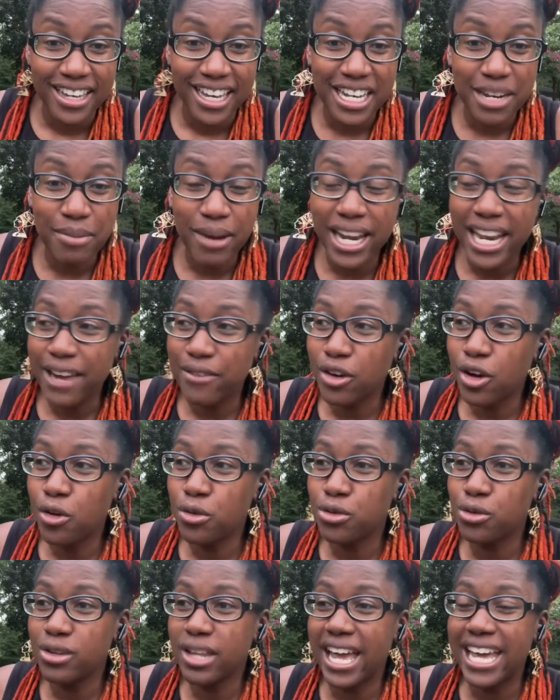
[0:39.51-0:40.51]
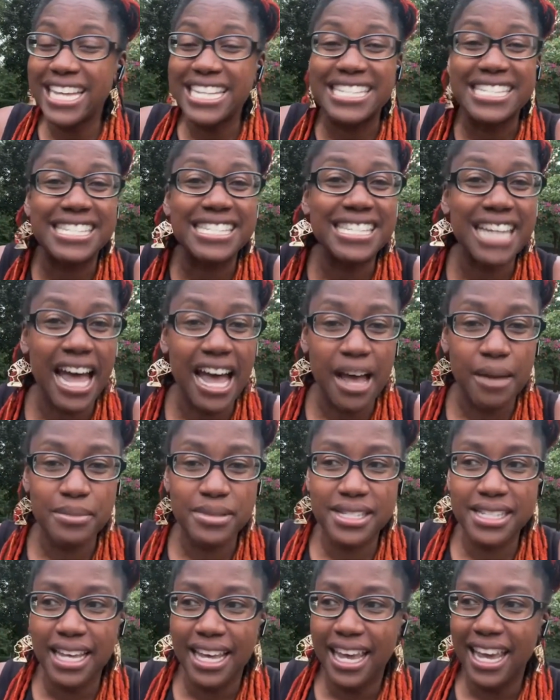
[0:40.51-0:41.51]
Anybody ever go through that? It
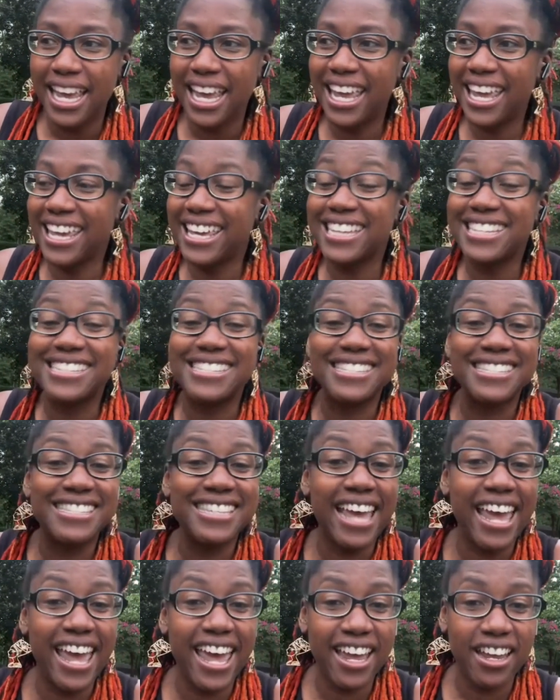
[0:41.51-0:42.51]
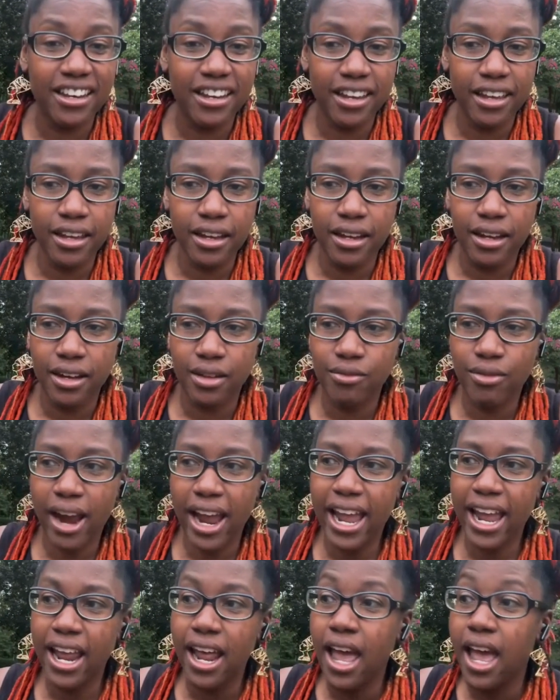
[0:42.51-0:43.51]
stops. It gets stagnant,
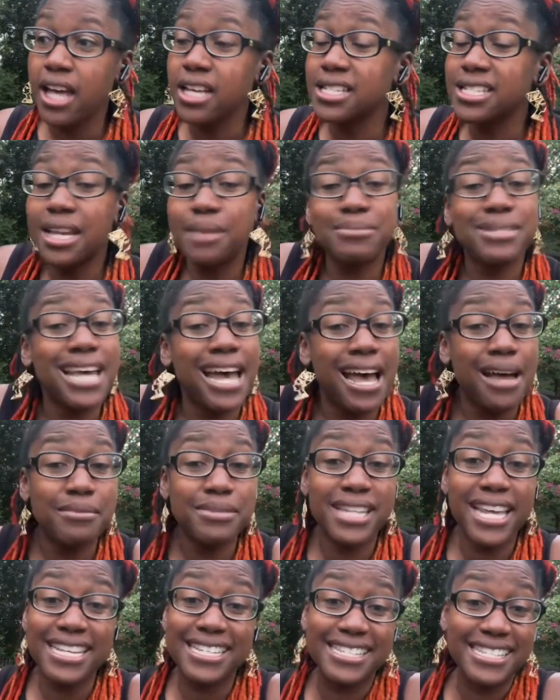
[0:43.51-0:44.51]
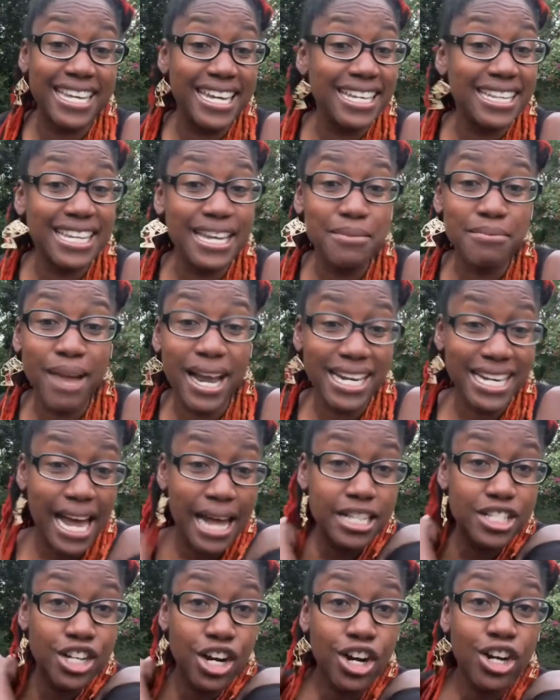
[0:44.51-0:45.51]
right? Sometimes that seedling might
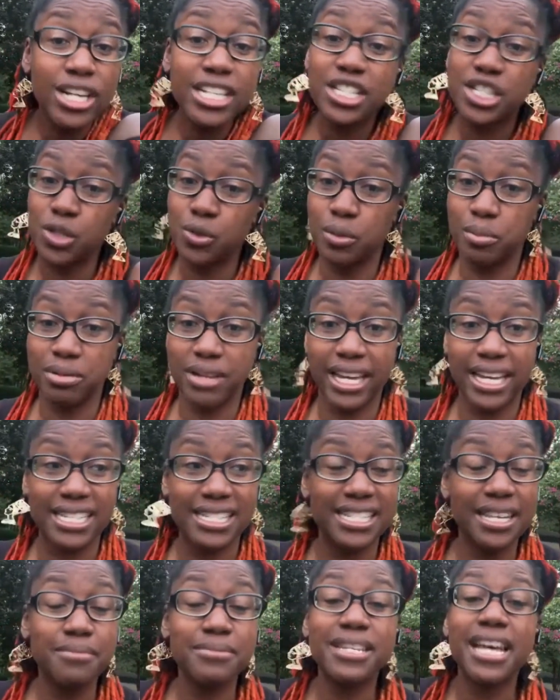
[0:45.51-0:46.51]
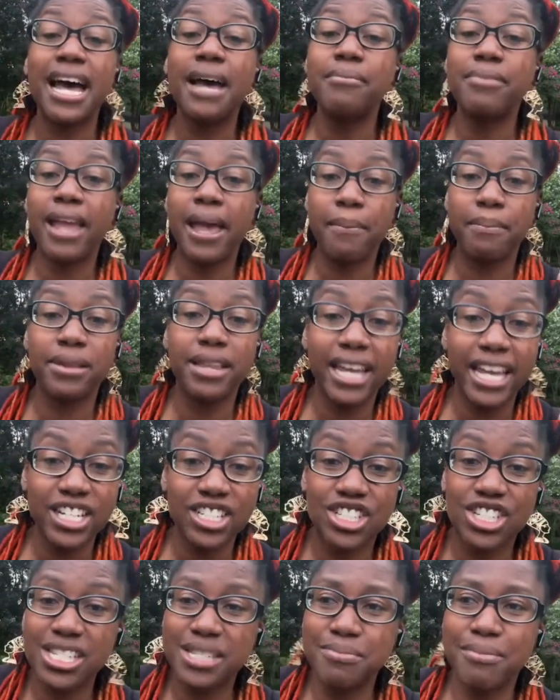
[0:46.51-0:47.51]
not turn into a plant. Sometimes that
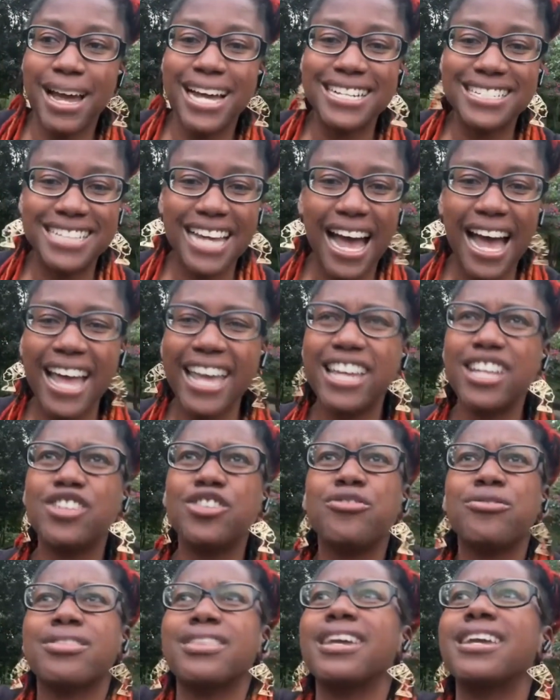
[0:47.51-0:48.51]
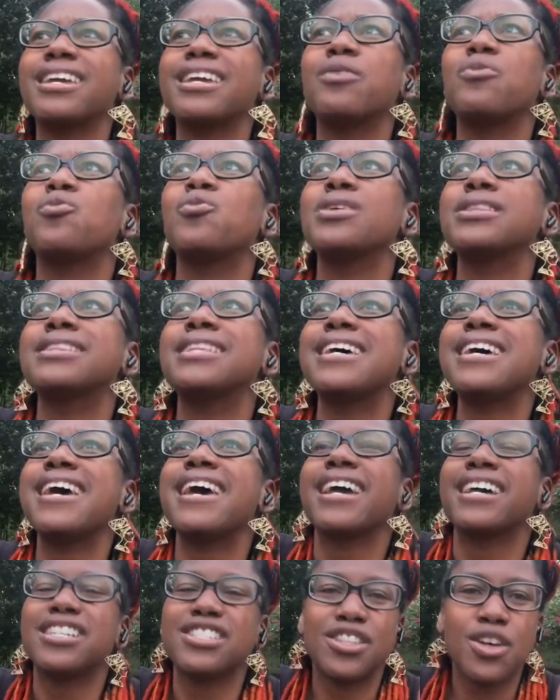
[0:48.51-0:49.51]
plant just might die, and you're thinking, what the
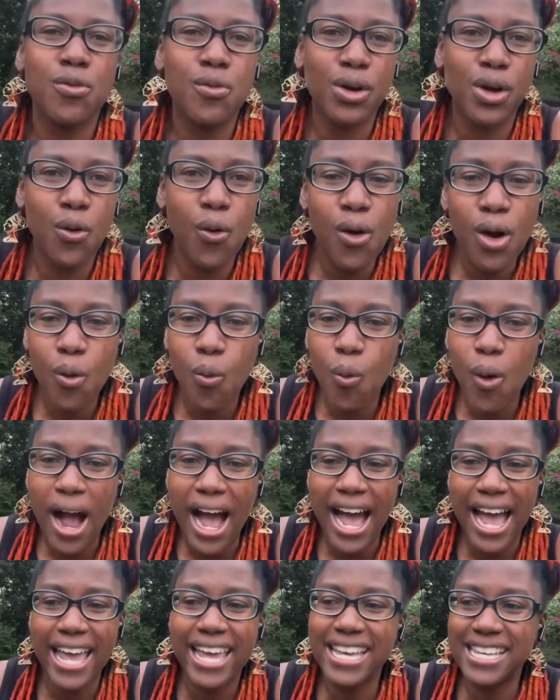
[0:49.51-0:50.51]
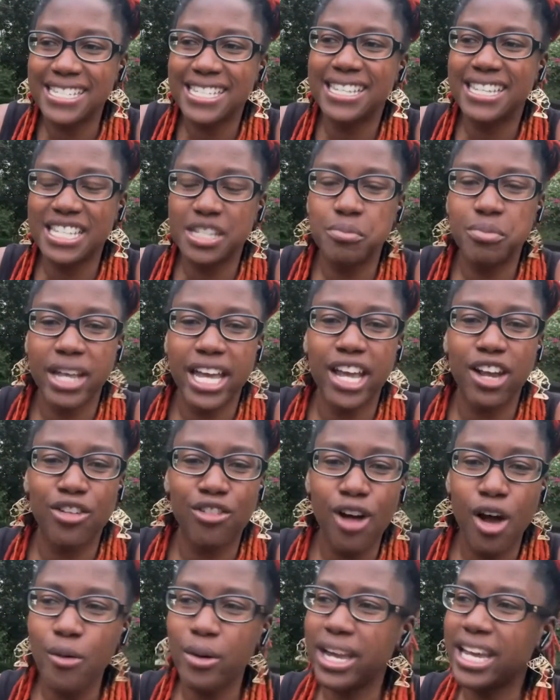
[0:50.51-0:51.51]
heck is going on? Why isn't this plant
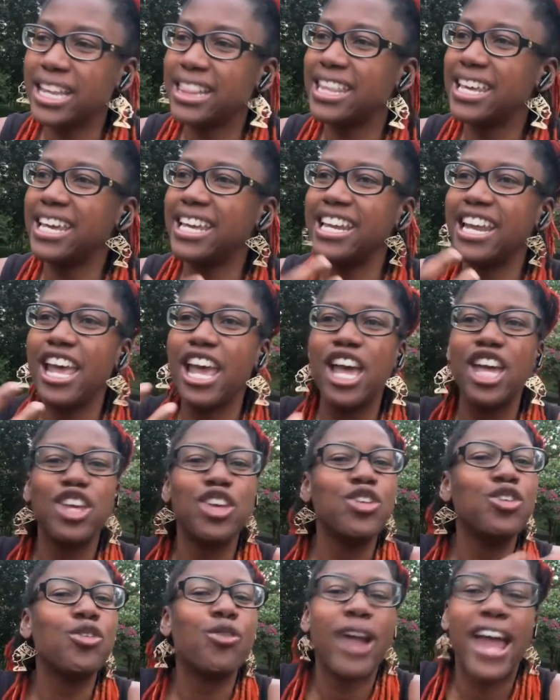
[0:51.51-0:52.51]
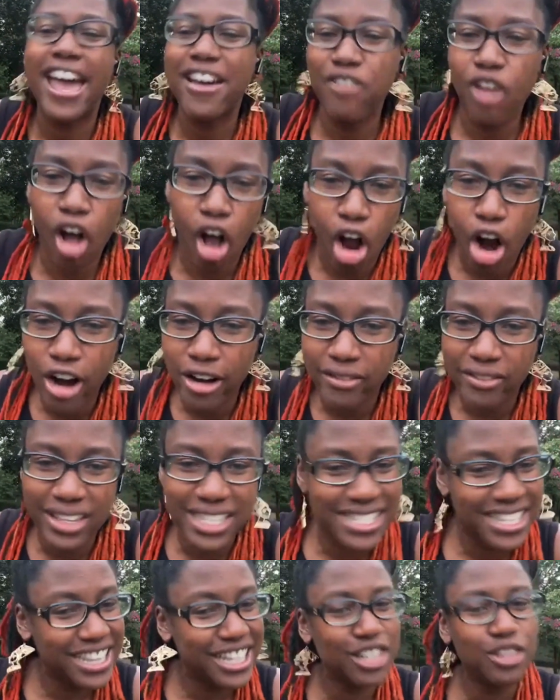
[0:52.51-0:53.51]
growing? And then you don't have a
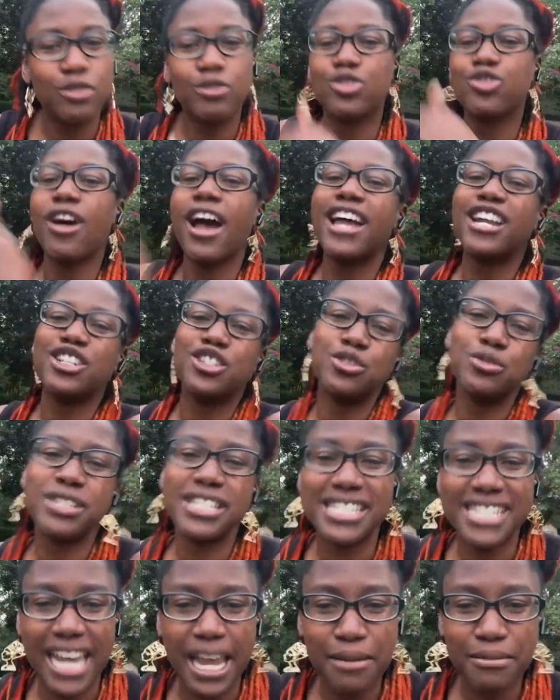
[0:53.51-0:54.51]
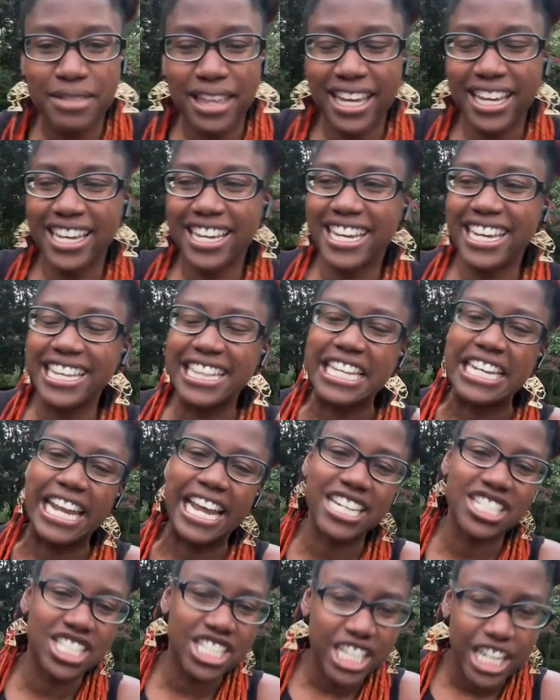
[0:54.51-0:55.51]
harvest, and then you try to do the same thing again the
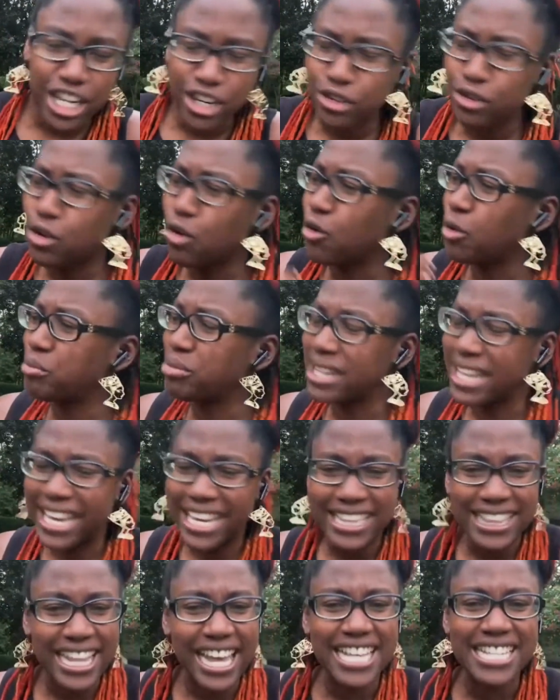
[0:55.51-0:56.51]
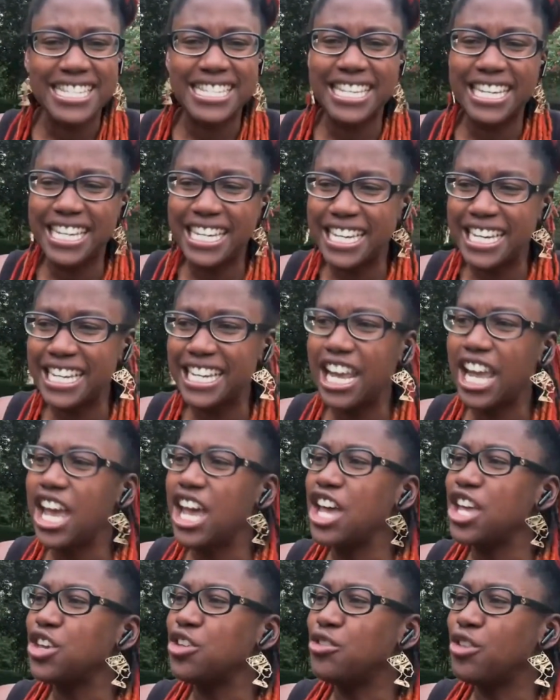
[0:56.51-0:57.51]
next year. You go and plant that seed,
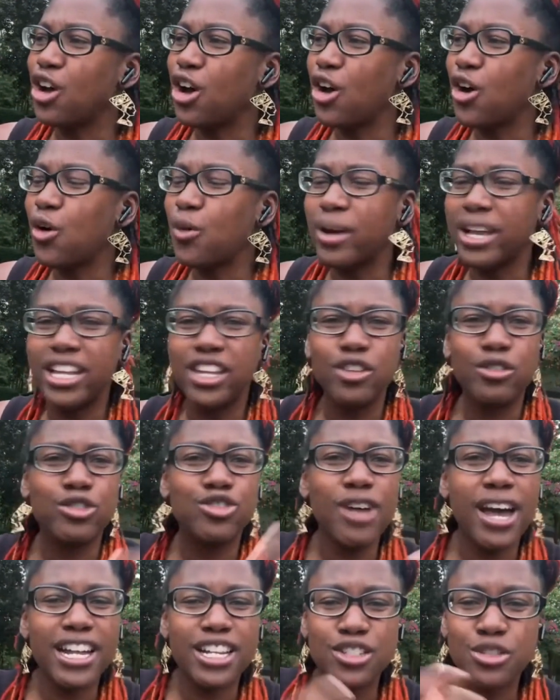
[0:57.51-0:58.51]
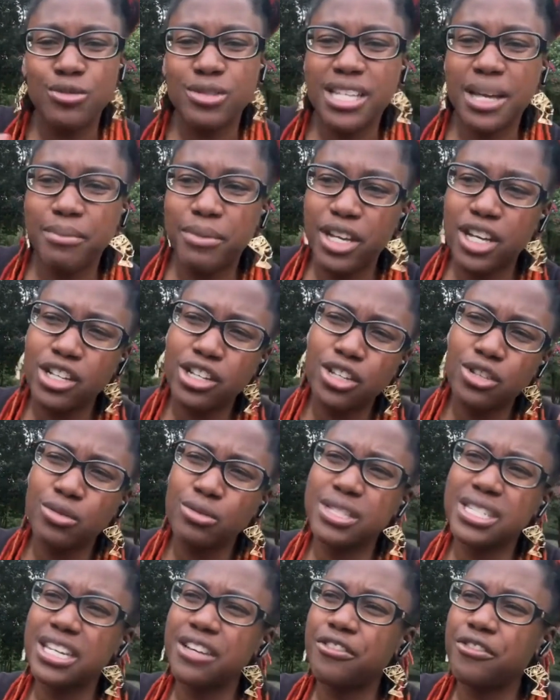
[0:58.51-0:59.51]
and you try to do something a
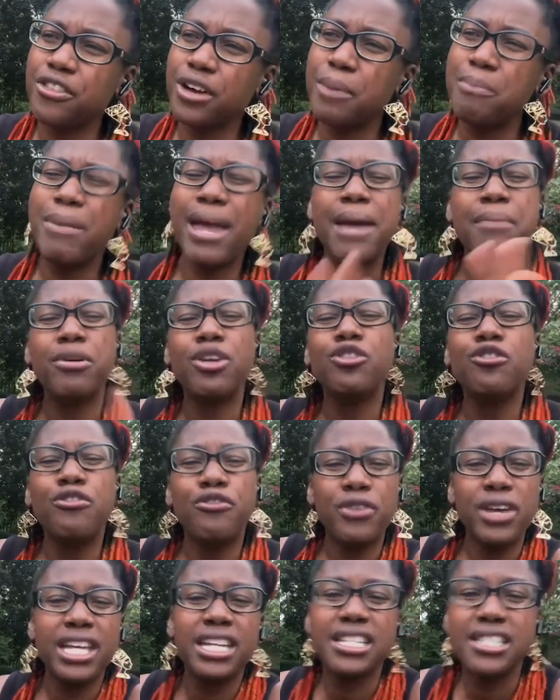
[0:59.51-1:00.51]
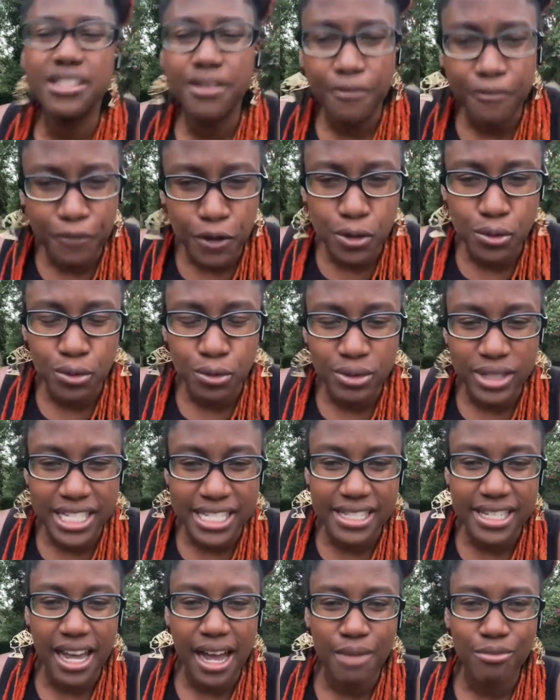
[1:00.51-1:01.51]
little different. Maybe you feed it some food
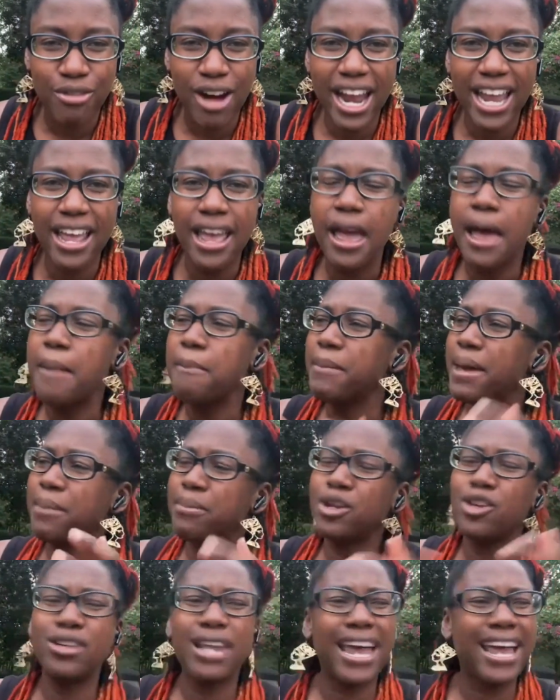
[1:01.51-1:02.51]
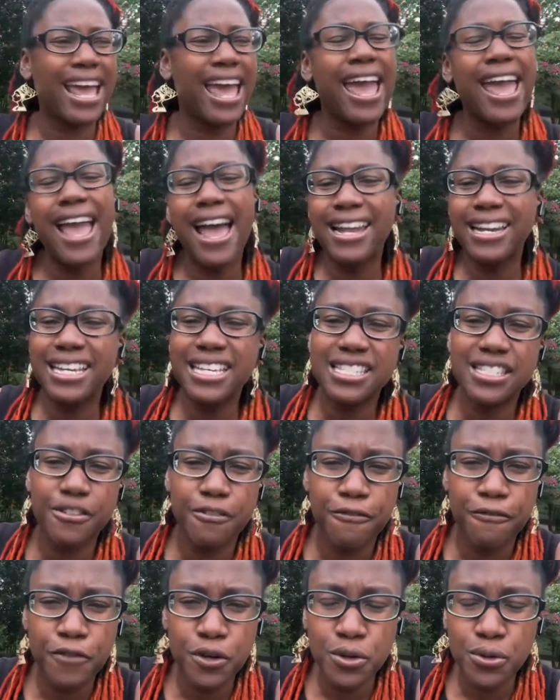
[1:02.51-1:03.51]
this time, right? Maybe you're like, hey, I need
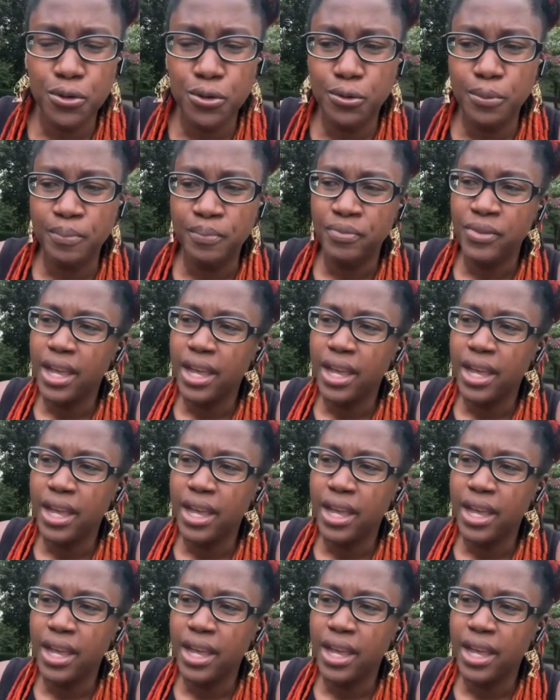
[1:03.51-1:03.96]
some food.